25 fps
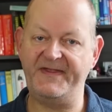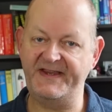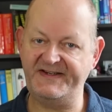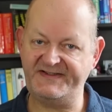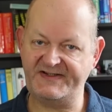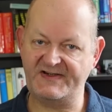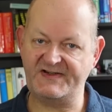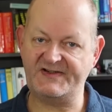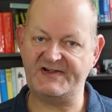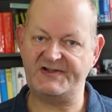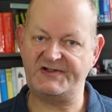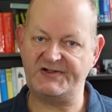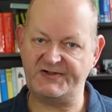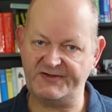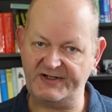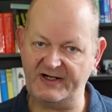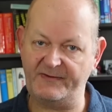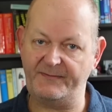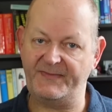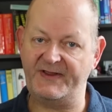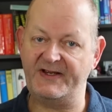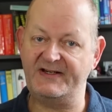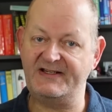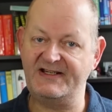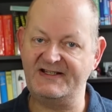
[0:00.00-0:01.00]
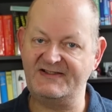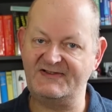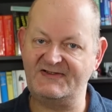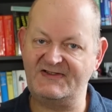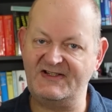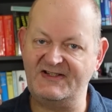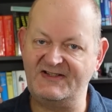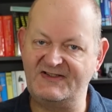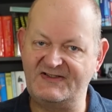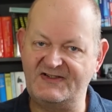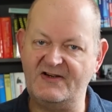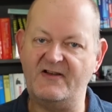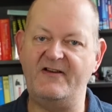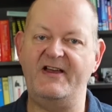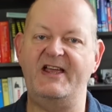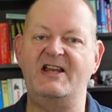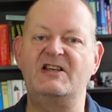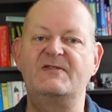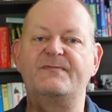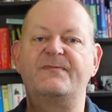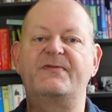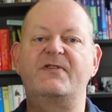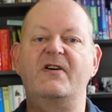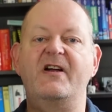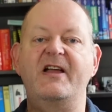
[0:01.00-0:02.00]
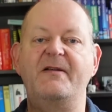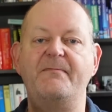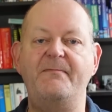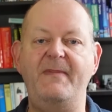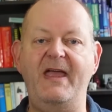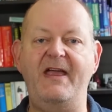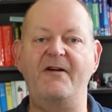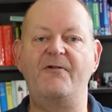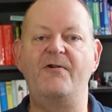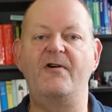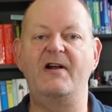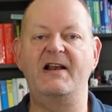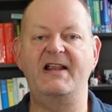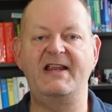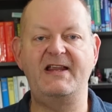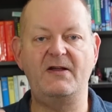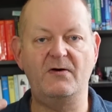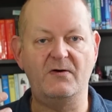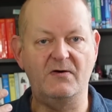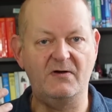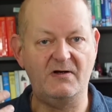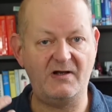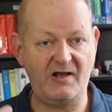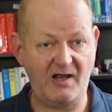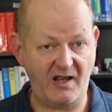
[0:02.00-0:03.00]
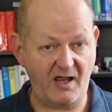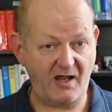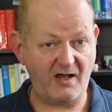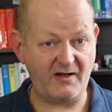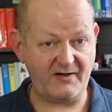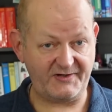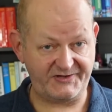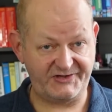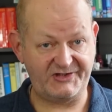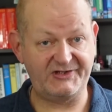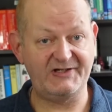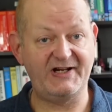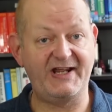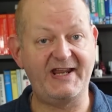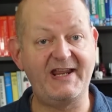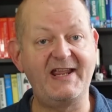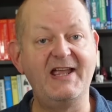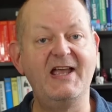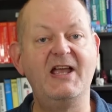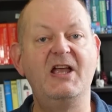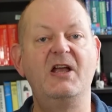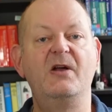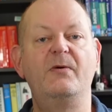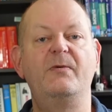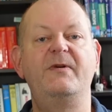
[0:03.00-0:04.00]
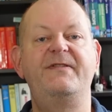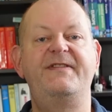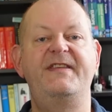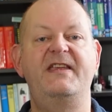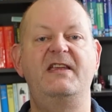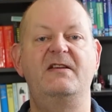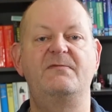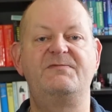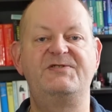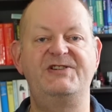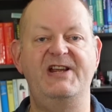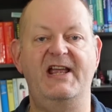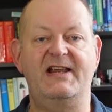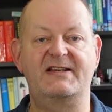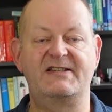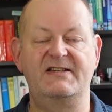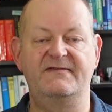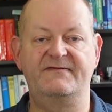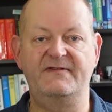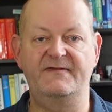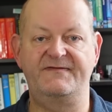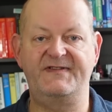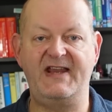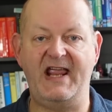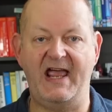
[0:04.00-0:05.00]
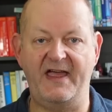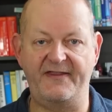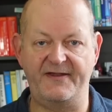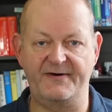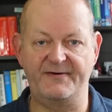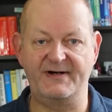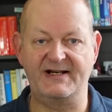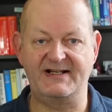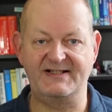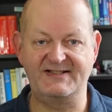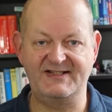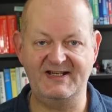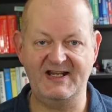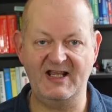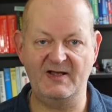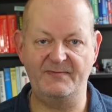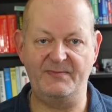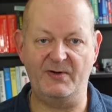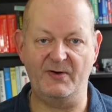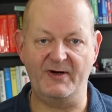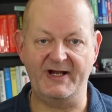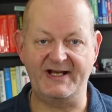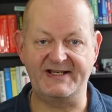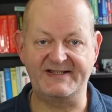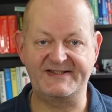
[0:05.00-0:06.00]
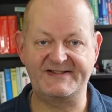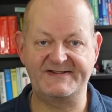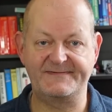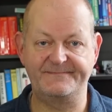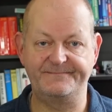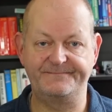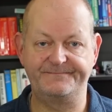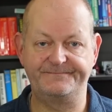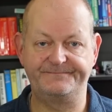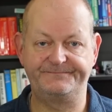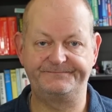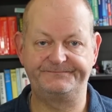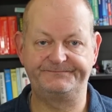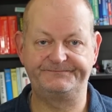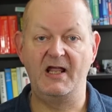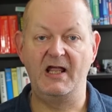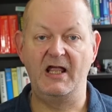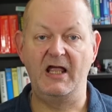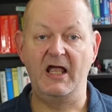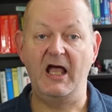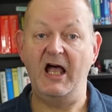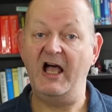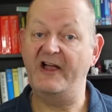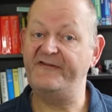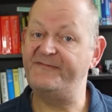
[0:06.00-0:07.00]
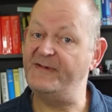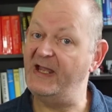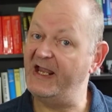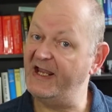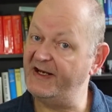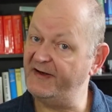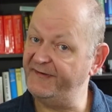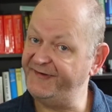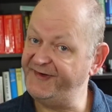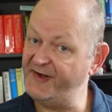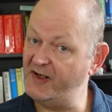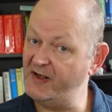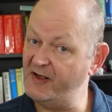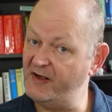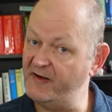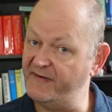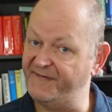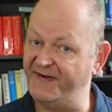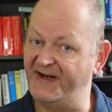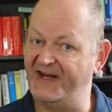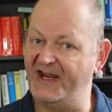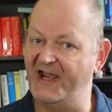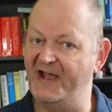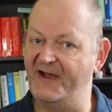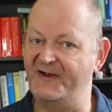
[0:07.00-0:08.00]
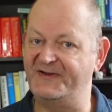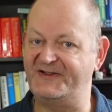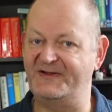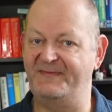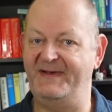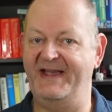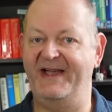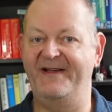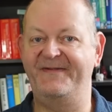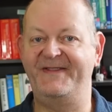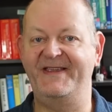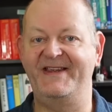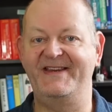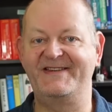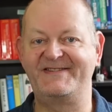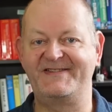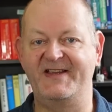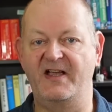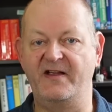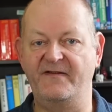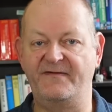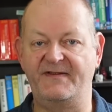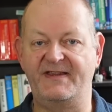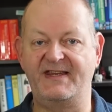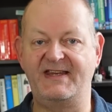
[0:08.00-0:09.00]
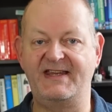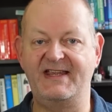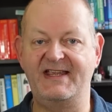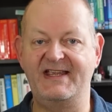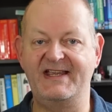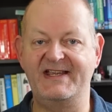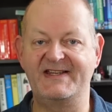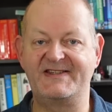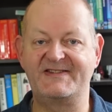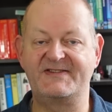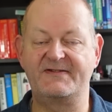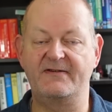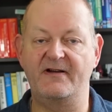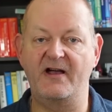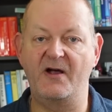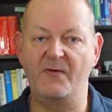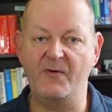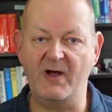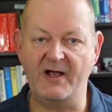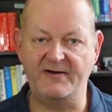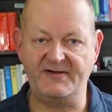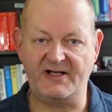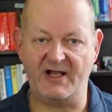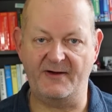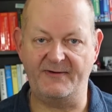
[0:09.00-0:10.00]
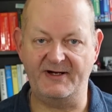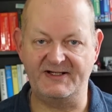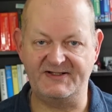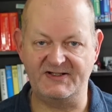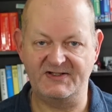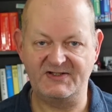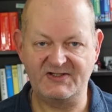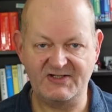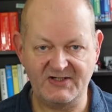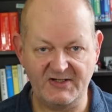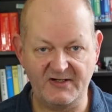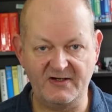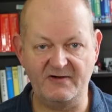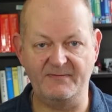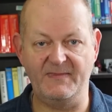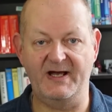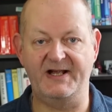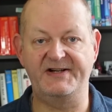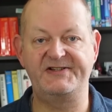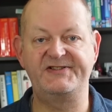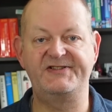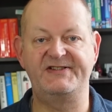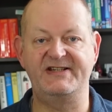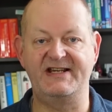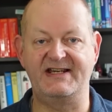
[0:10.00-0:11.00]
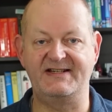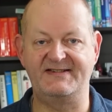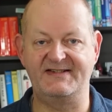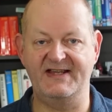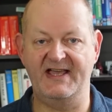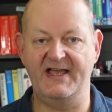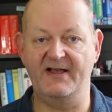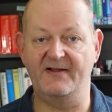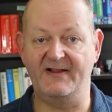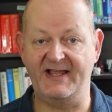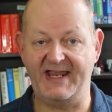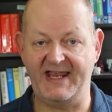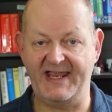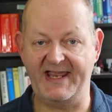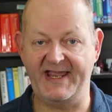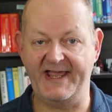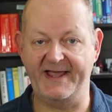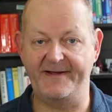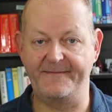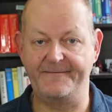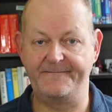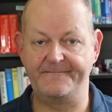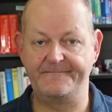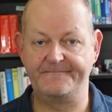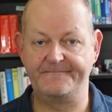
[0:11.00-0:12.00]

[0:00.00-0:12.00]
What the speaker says: This is a trip that is designed primarily or largely with the objective of gathering tier points. I've made a few videos about this over the years, so I won't go into too much detail here.